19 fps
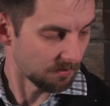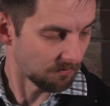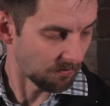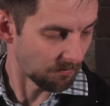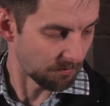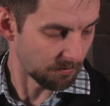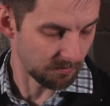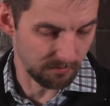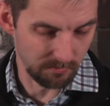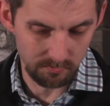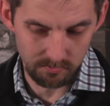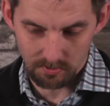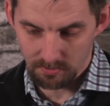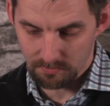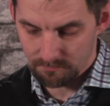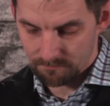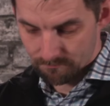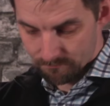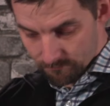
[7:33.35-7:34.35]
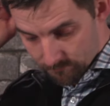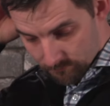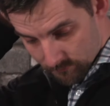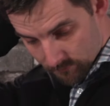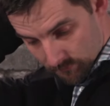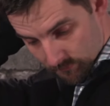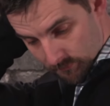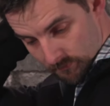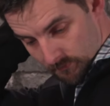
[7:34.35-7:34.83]
if I put you down,
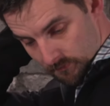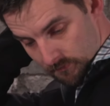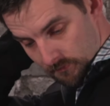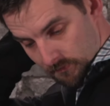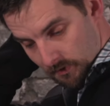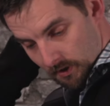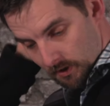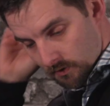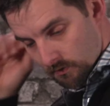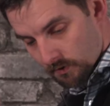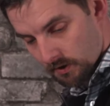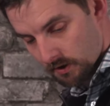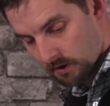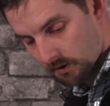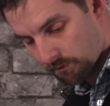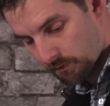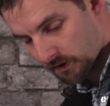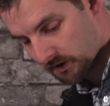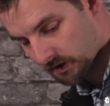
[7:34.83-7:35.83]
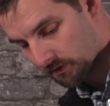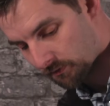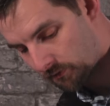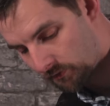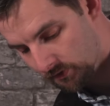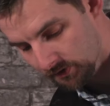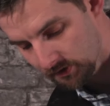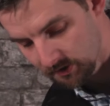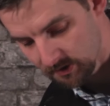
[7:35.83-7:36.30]
we picked up
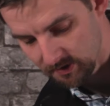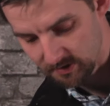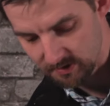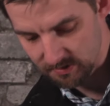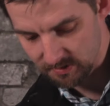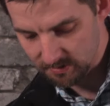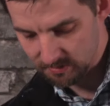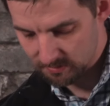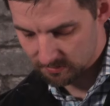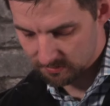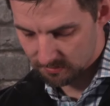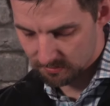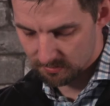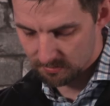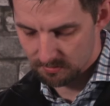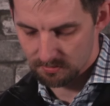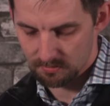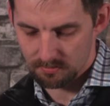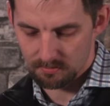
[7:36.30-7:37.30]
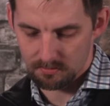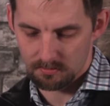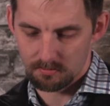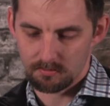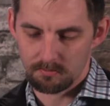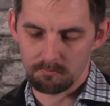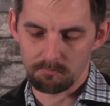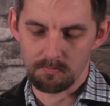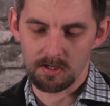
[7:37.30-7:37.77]
one of these
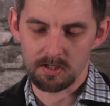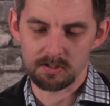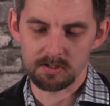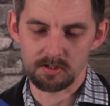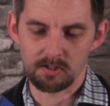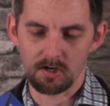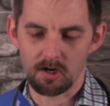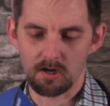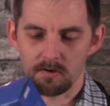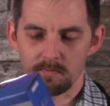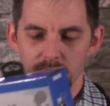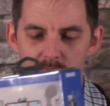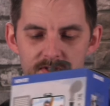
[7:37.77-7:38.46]
Magic Arm